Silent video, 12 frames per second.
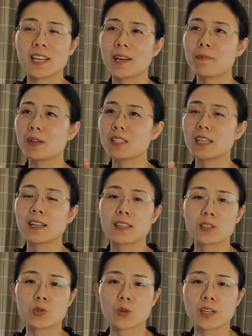and I must
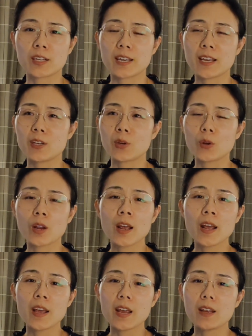illustrate it
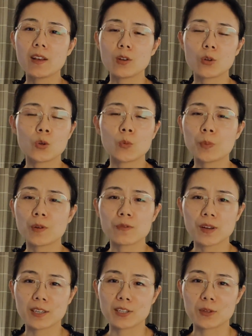into
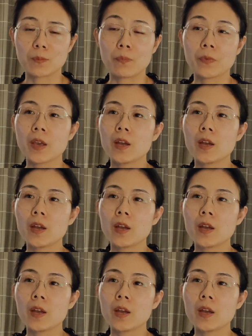perfection.